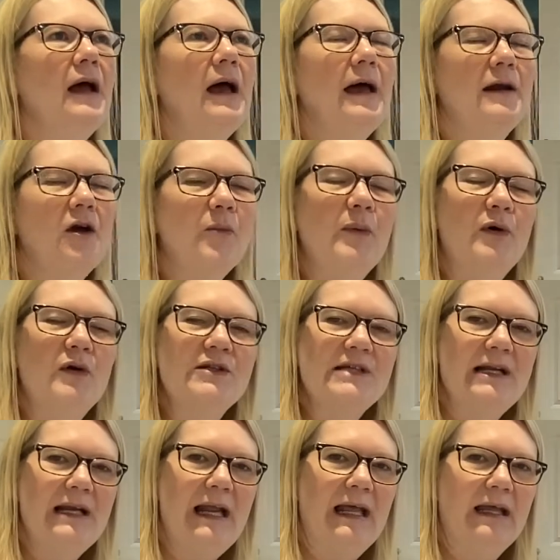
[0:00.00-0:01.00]
I'll put a
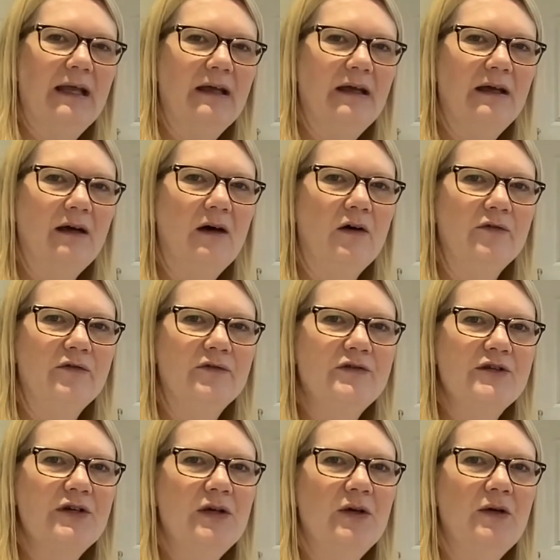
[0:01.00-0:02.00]
link
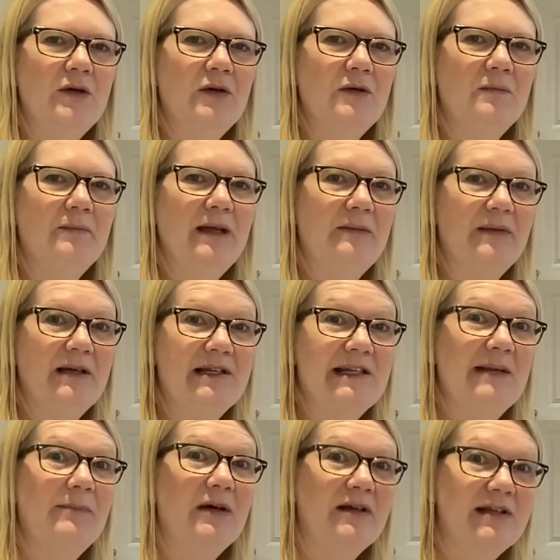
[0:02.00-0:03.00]
onto
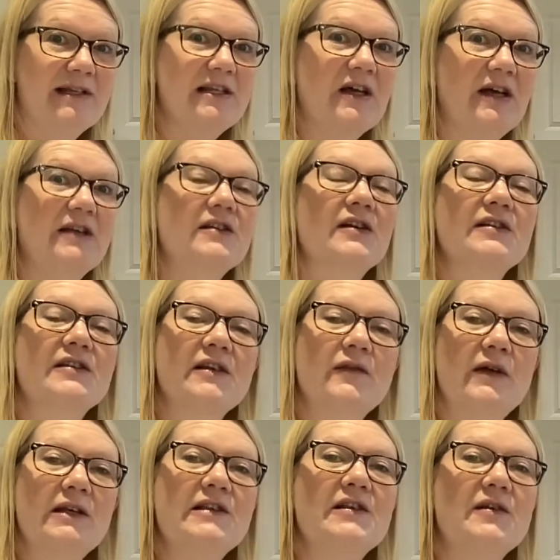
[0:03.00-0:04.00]
BBC Bite Size because there is